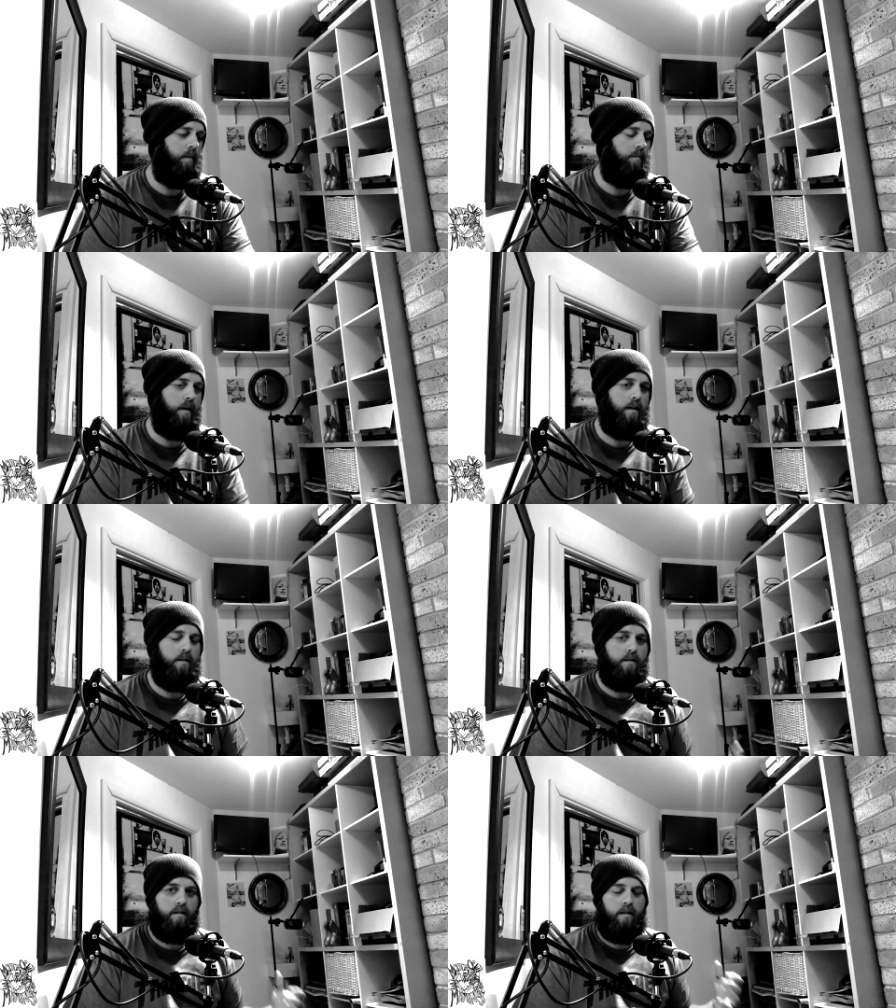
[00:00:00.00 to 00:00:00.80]
brain
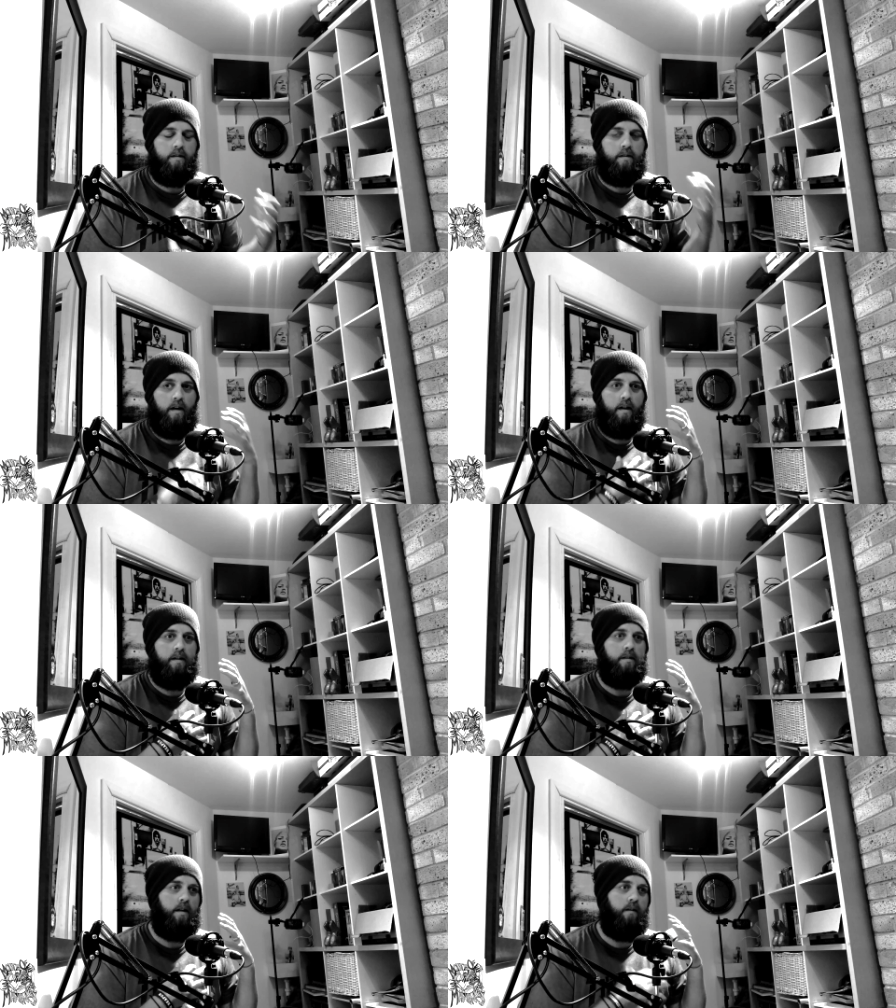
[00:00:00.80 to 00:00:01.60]
is kind of shutting
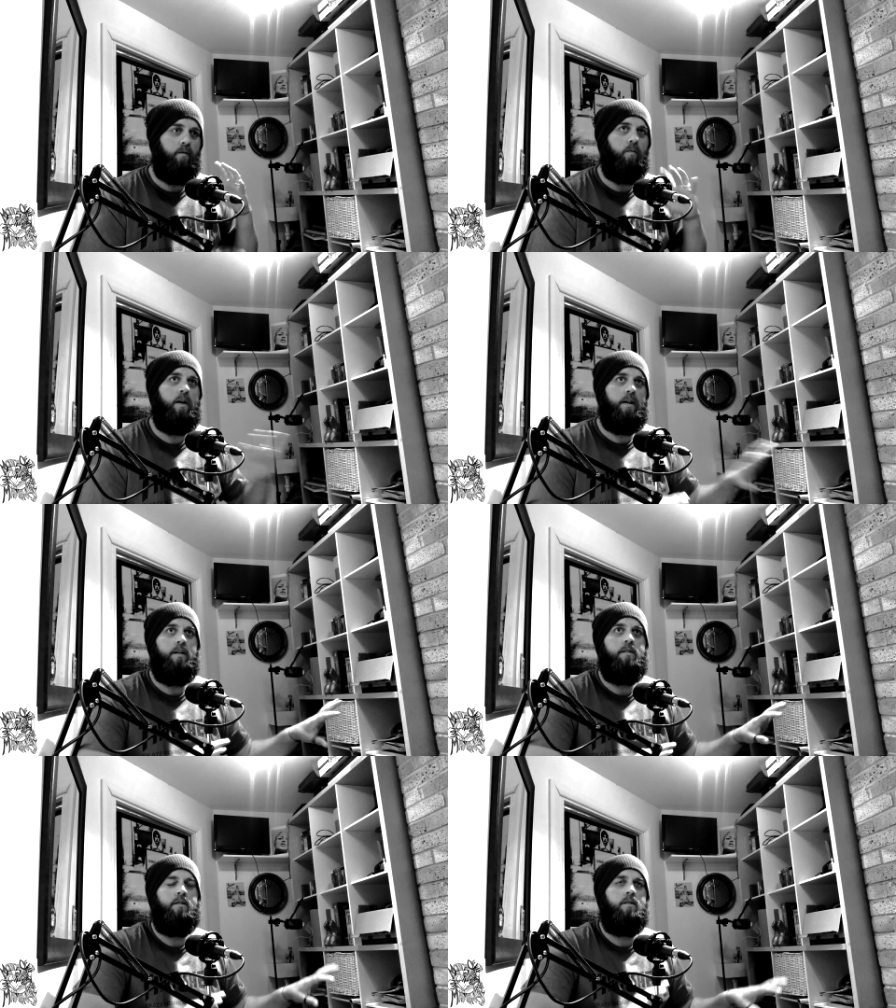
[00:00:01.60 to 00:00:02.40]
stuff away
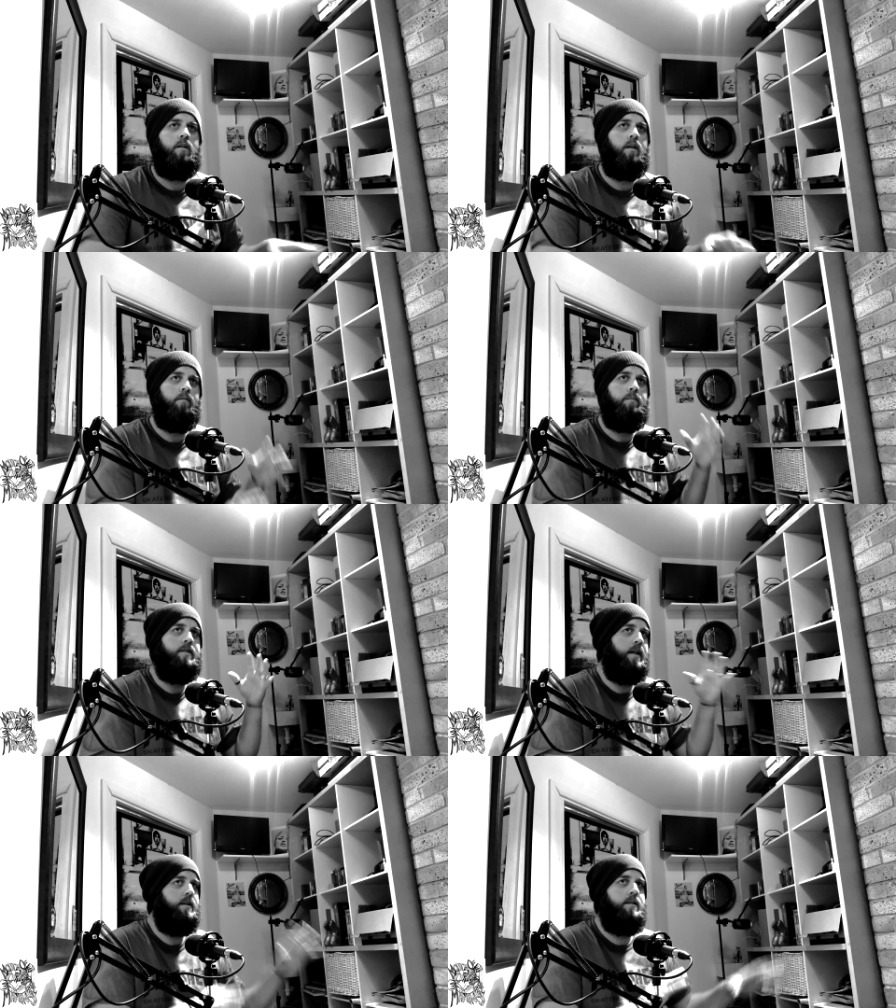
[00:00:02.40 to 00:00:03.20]
to kind of
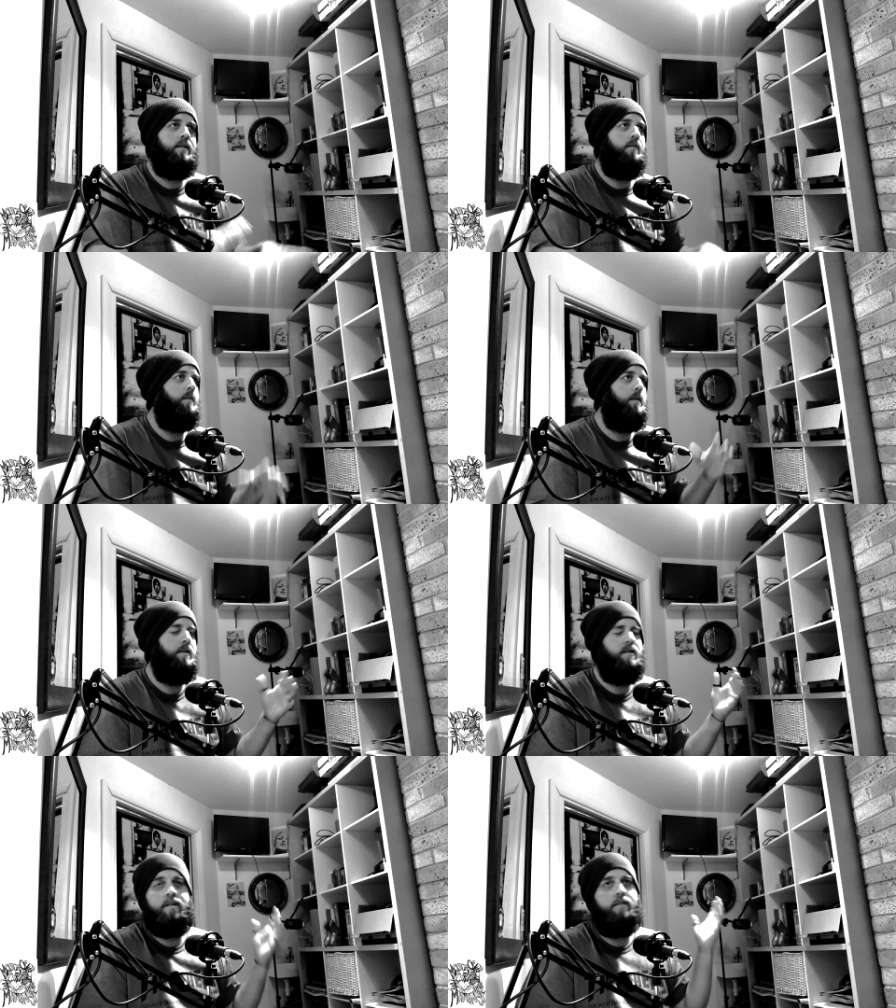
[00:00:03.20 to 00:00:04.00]
protect itself. Maybe
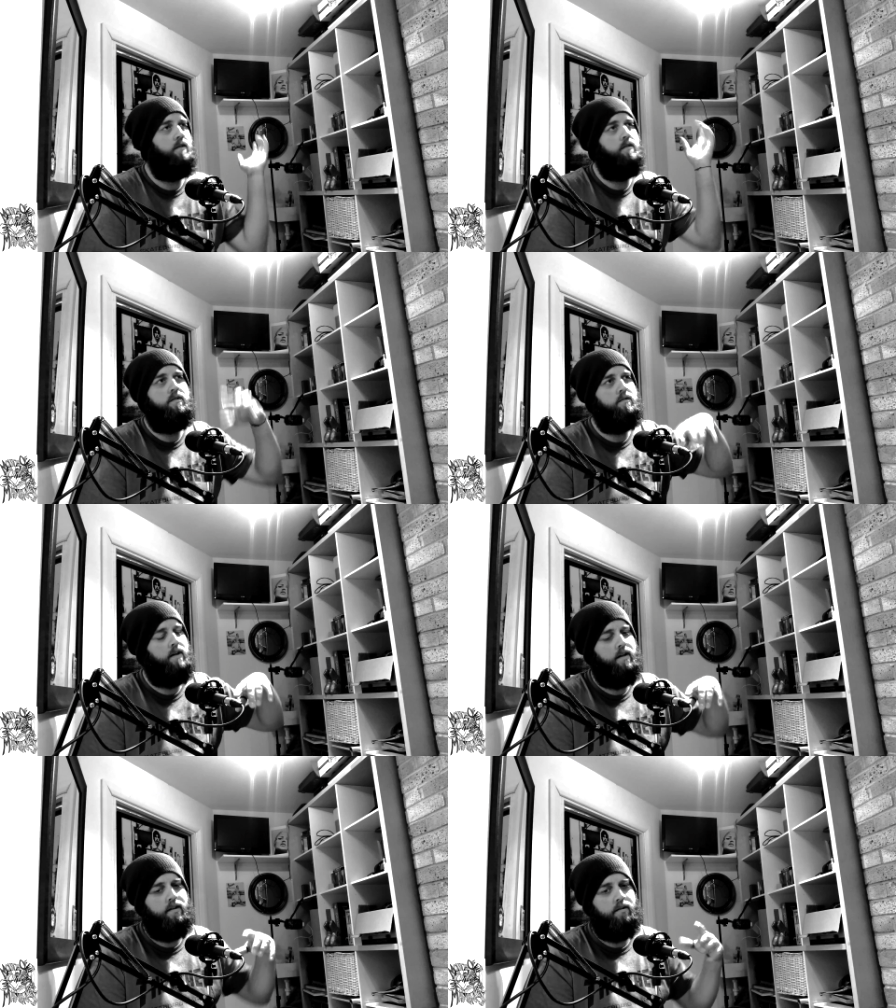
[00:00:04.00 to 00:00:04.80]
it's stuff I've got to sort
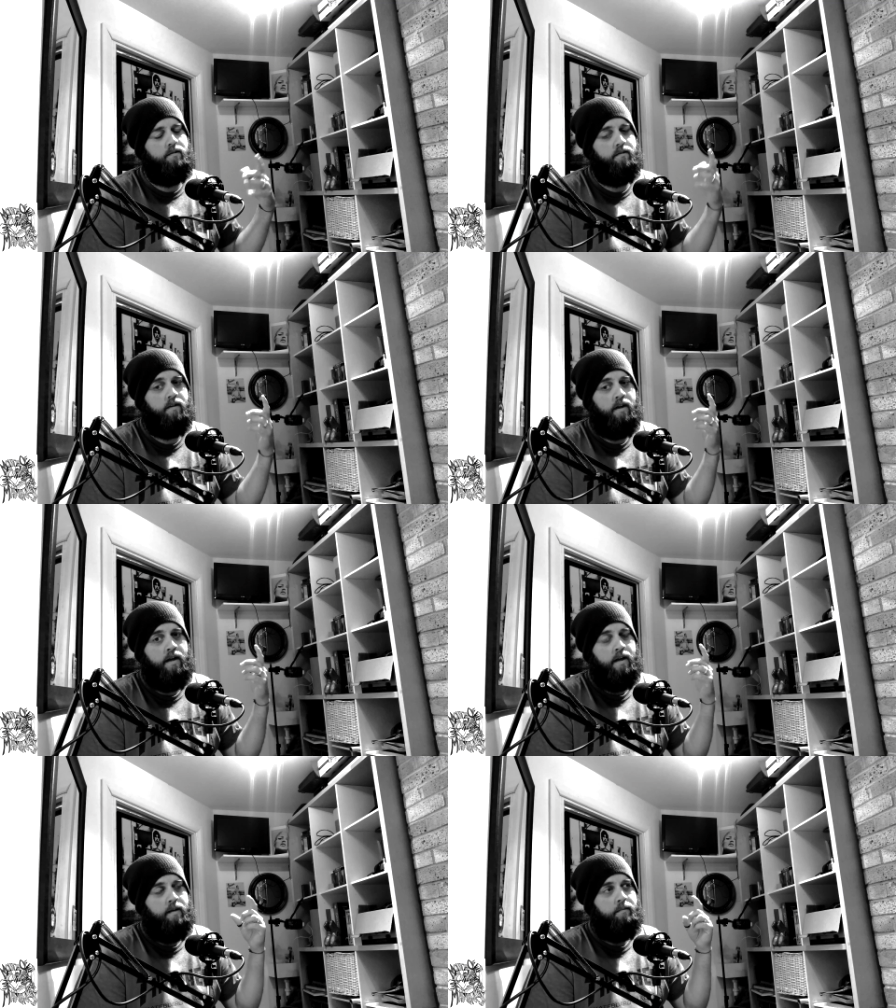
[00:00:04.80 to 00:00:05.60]
out and deal with.
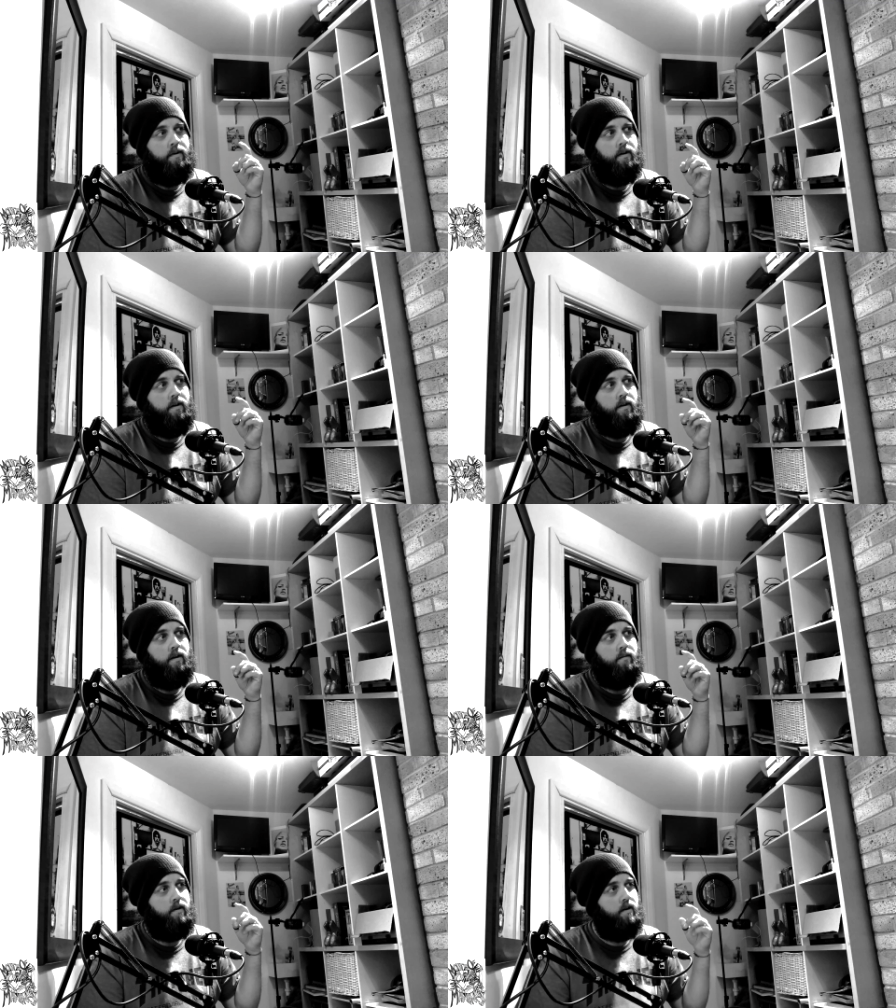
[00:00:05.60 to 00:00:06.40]
But
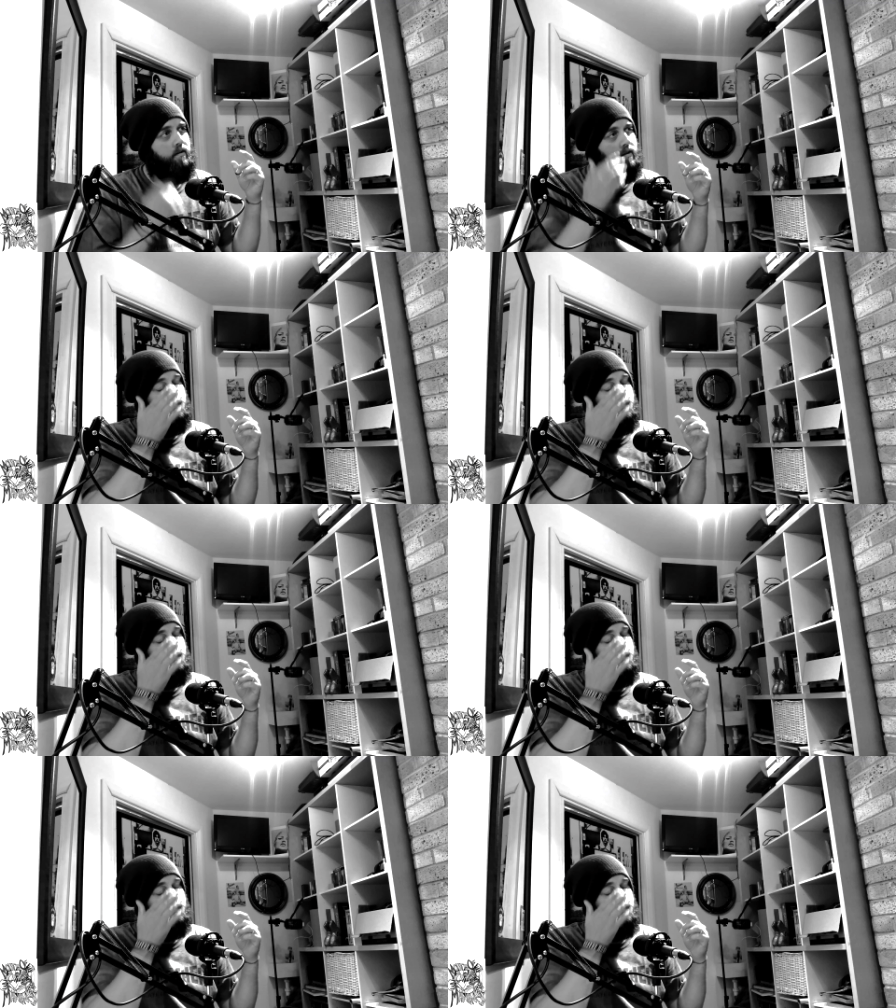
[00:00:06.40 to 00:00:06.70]
I'm kind of looking